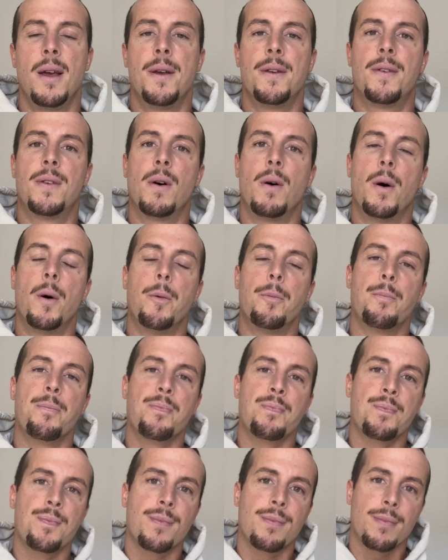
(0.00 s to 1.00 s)
So
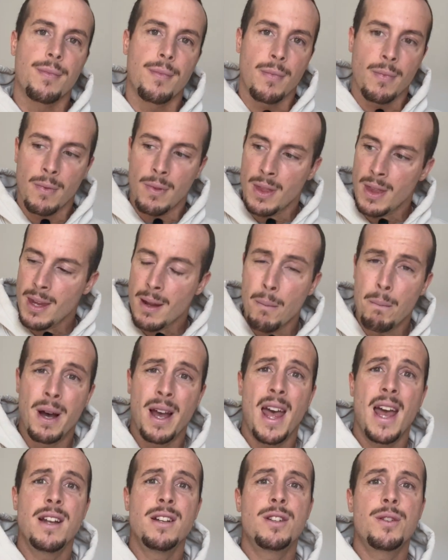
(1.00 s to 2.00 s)
by
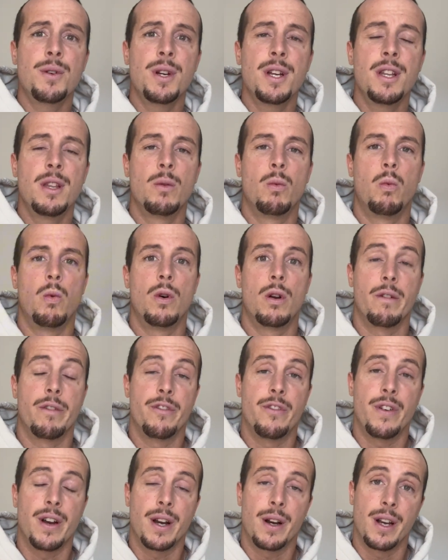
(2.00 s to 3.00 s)
entering the water
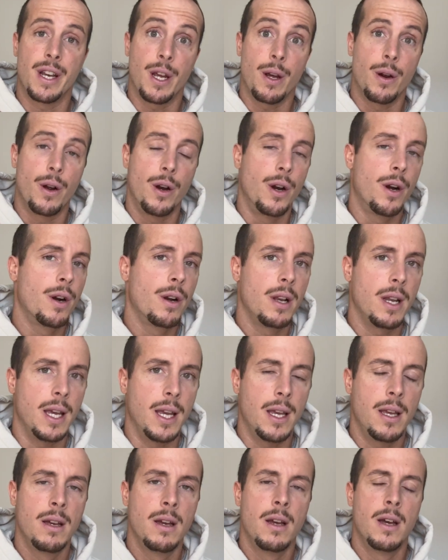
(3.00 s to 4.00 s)
fairly
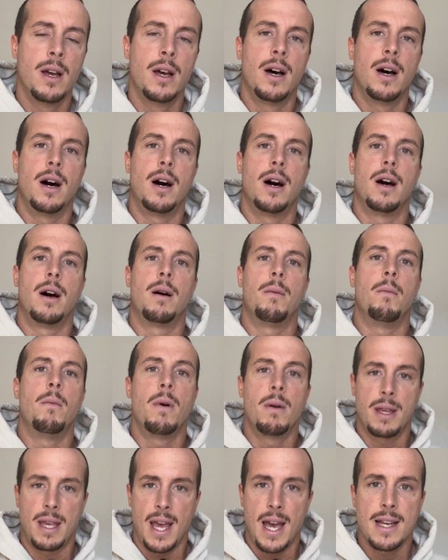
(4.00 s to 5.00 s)
early,
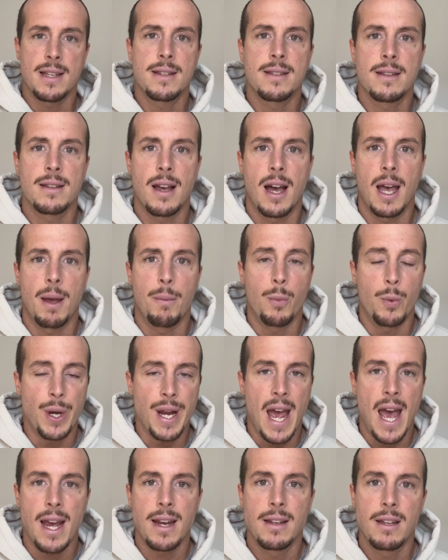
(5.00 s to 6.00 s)
yes, I'm
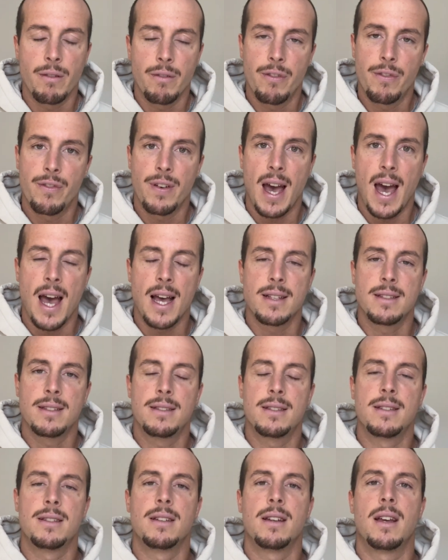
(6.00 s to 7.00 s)
reacting
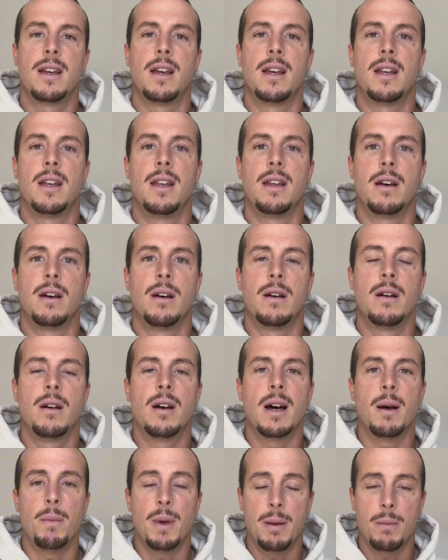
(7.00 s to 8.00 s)
fast and
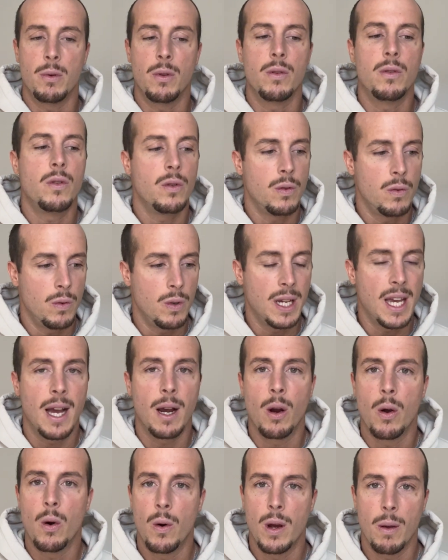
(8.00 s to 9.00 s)
I'm able to get
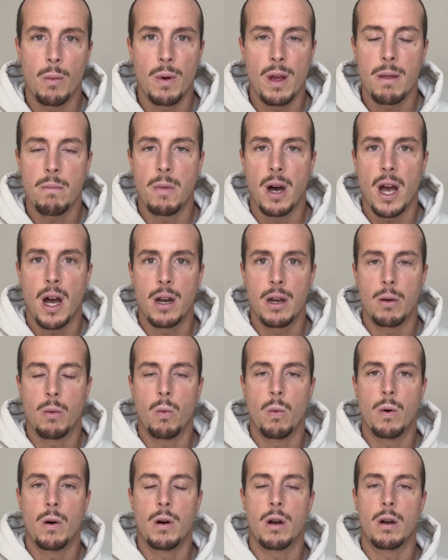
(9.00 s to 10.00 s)
going with my
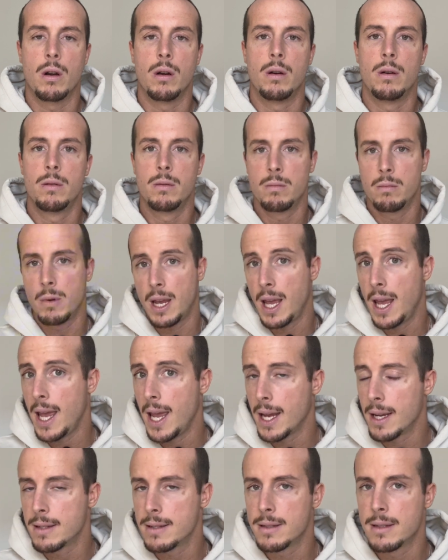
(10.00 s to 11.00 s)
underwater
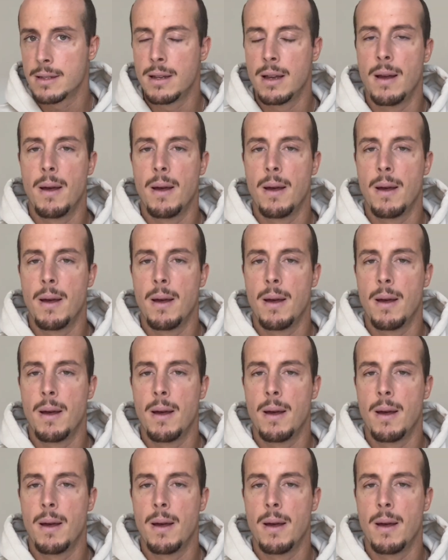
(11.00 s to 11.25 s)
kicks.